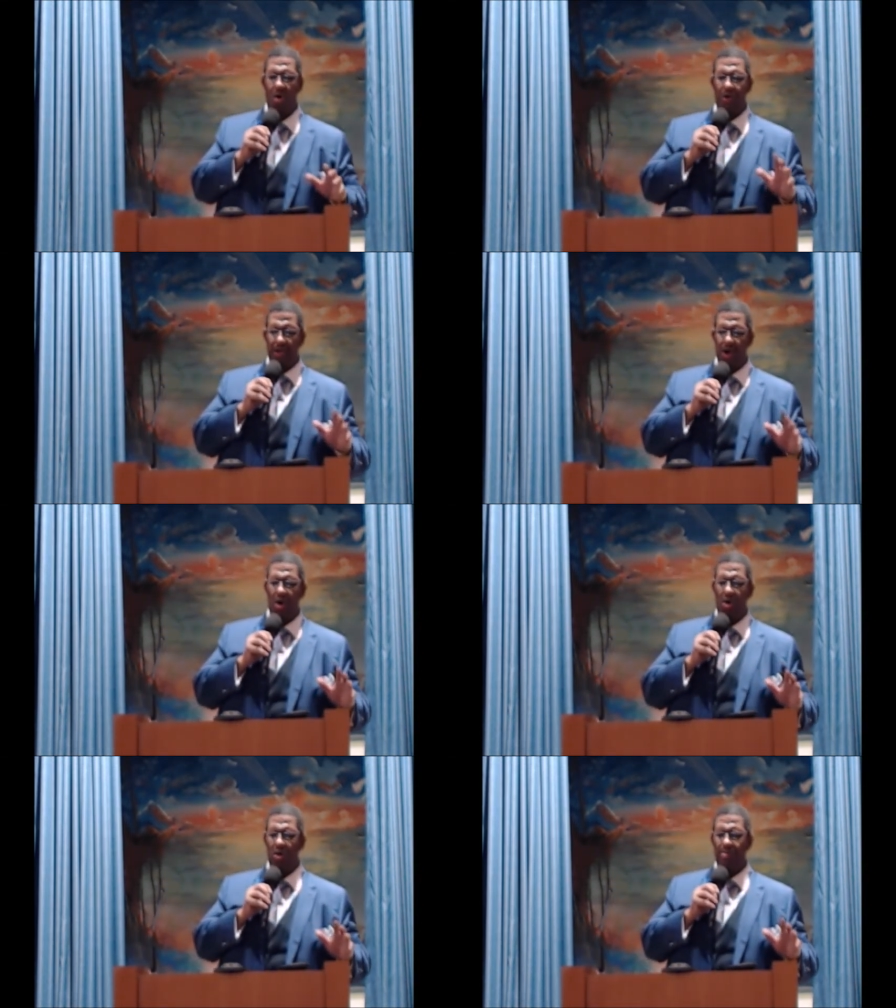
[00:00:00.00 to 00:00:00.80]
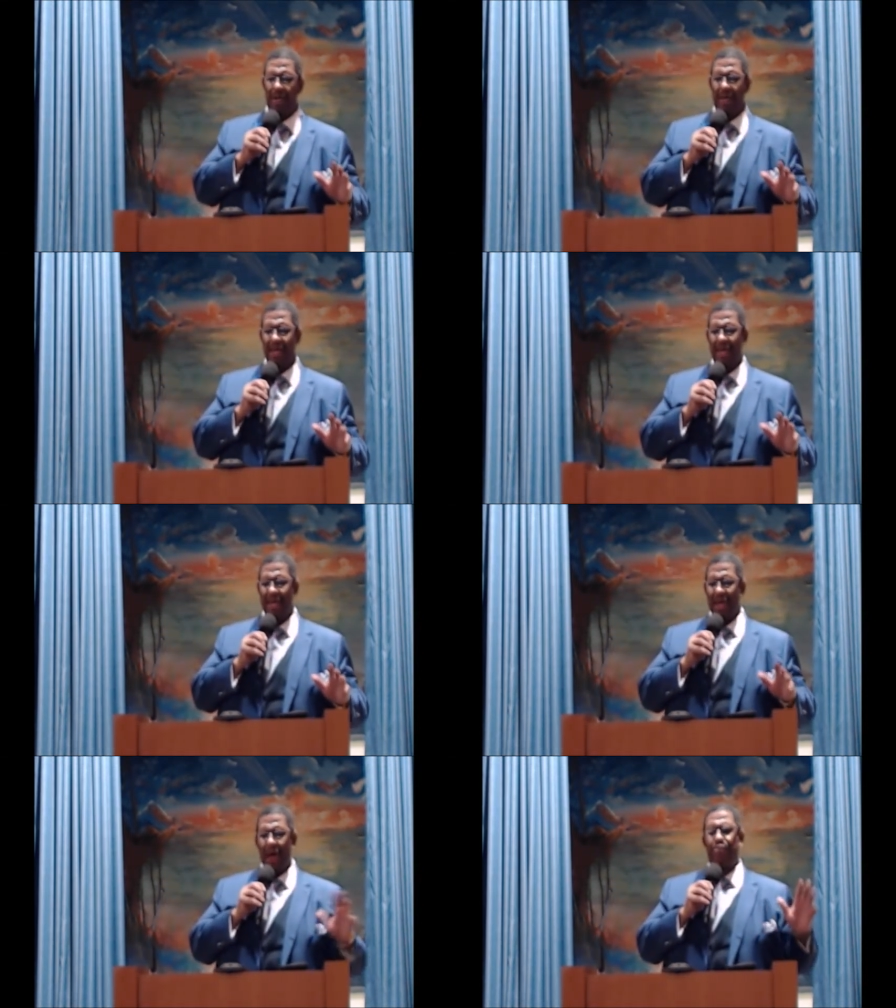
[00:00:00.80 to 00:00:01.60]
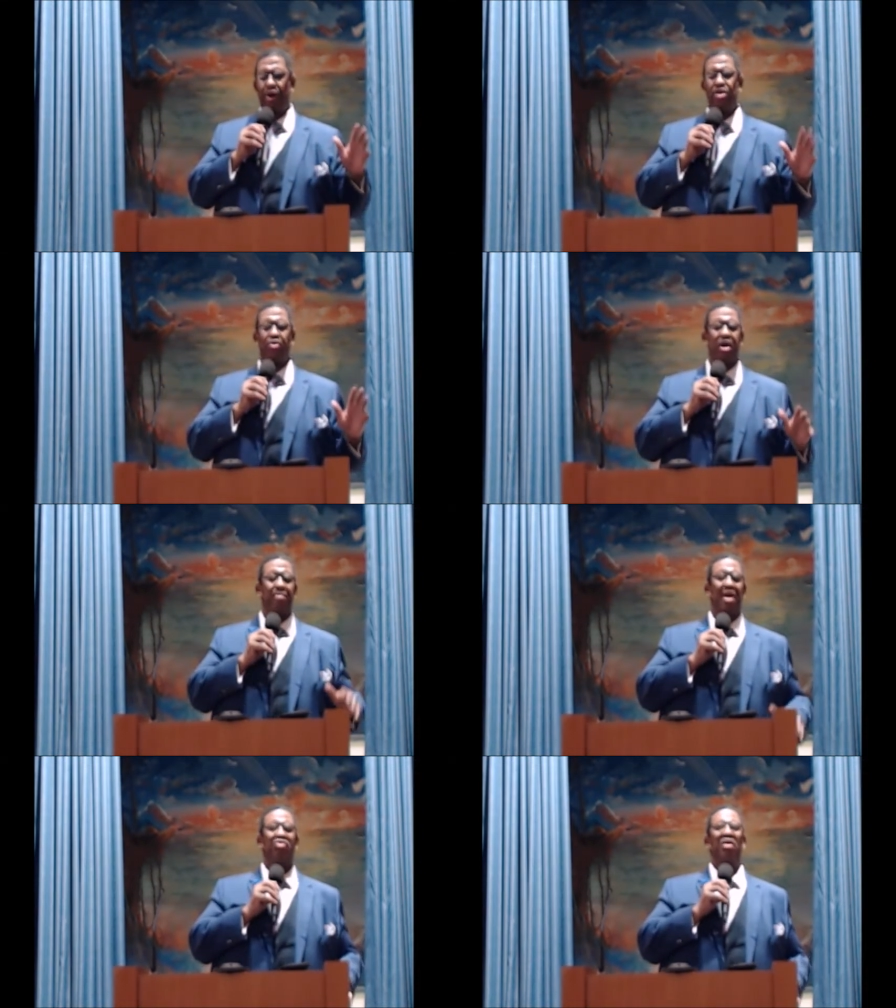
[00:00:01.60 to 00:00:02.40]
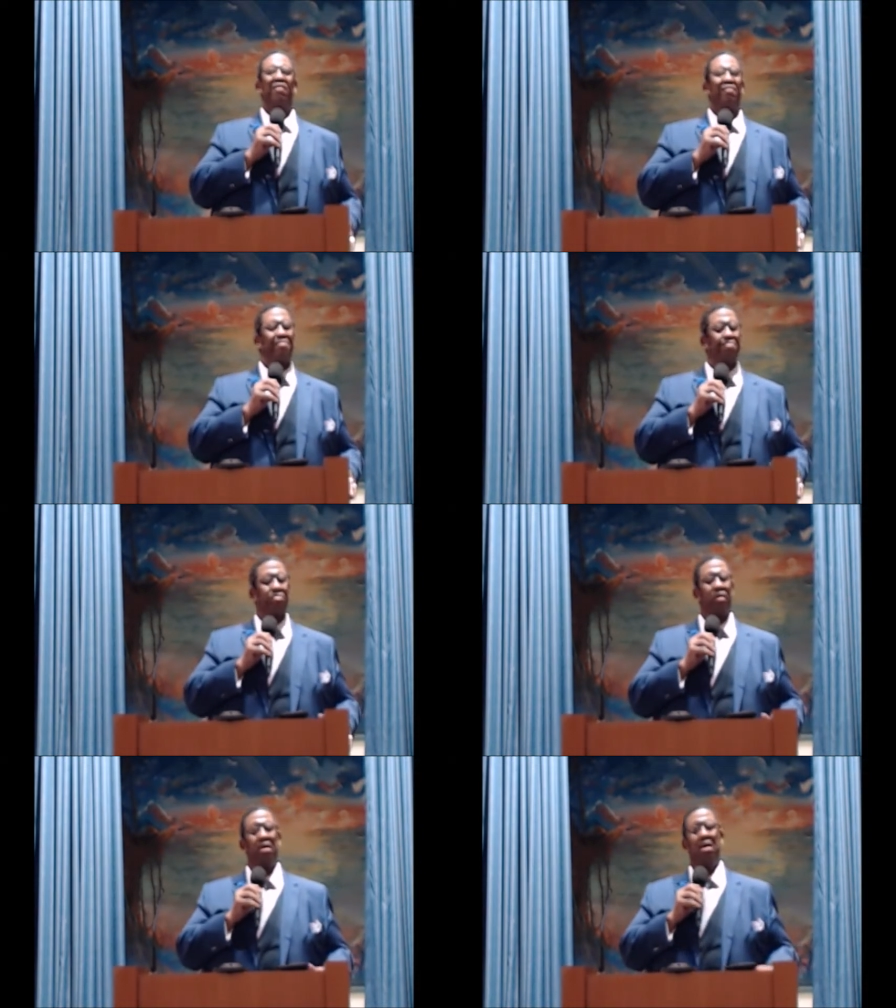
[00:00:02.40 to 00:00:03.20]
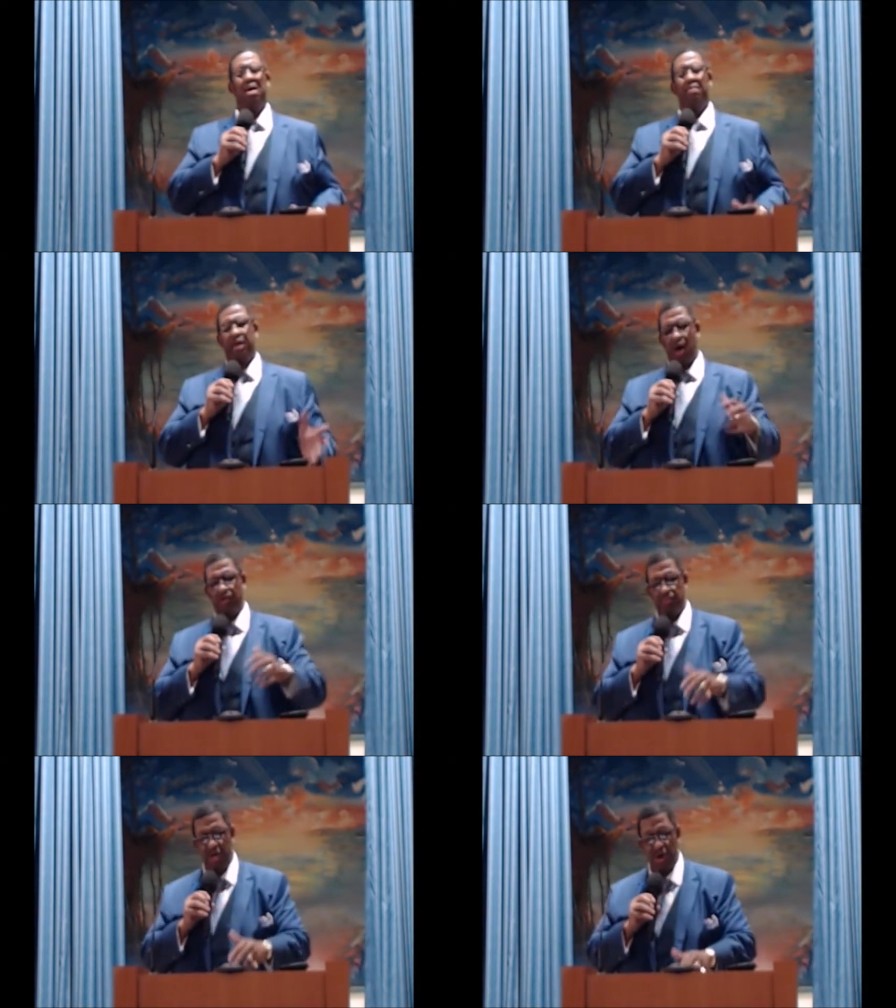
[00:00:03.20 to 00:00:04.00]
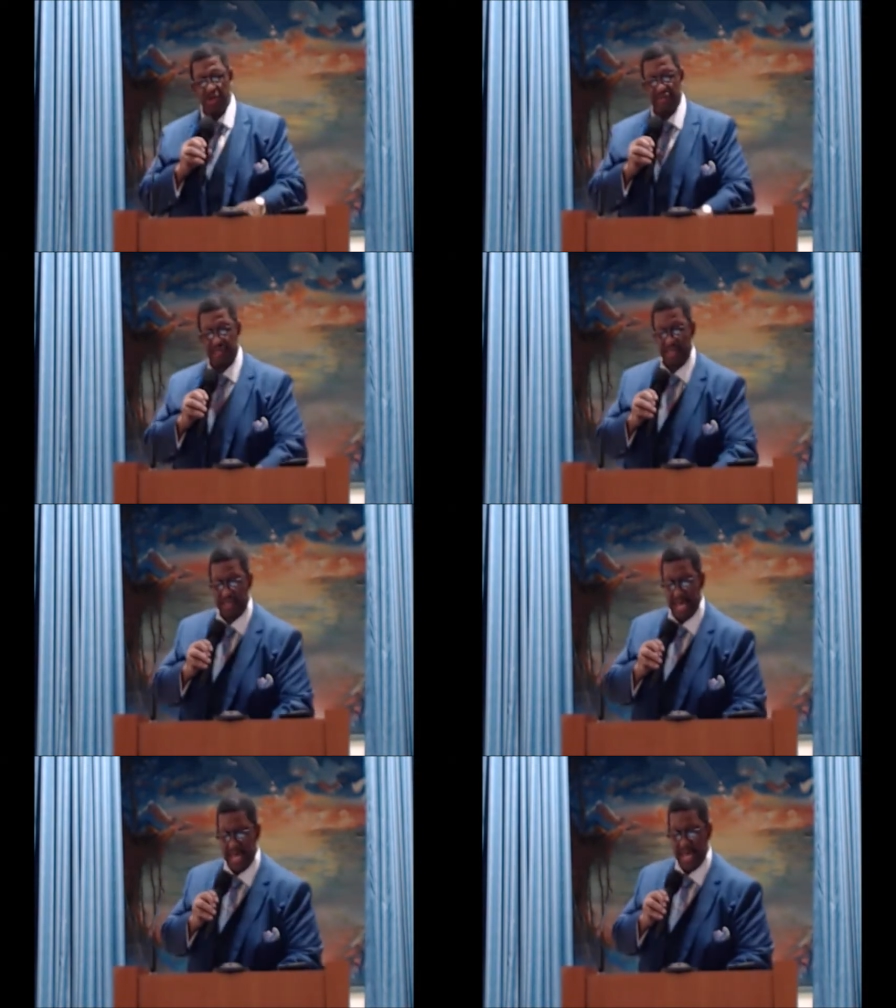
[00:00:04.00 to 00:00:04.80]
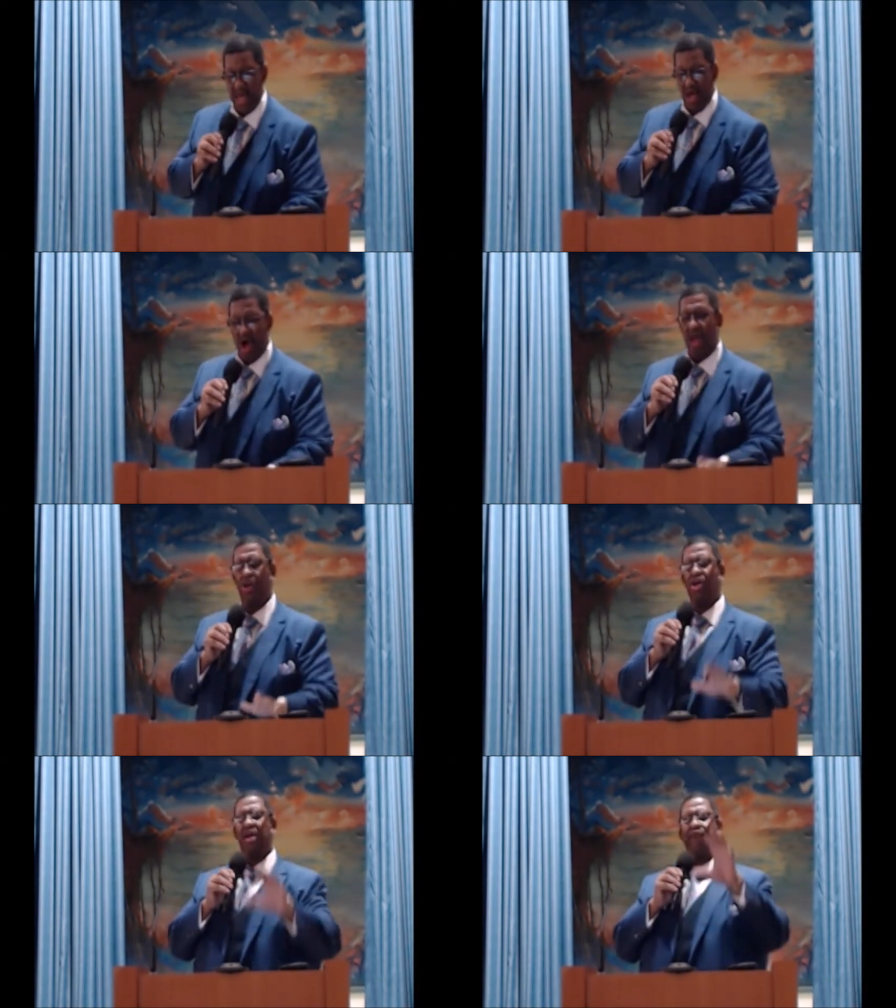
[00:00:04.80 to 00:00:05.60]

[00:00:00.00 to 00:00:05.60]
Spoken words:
and on, but I pray you get my drift. Because millions today are looking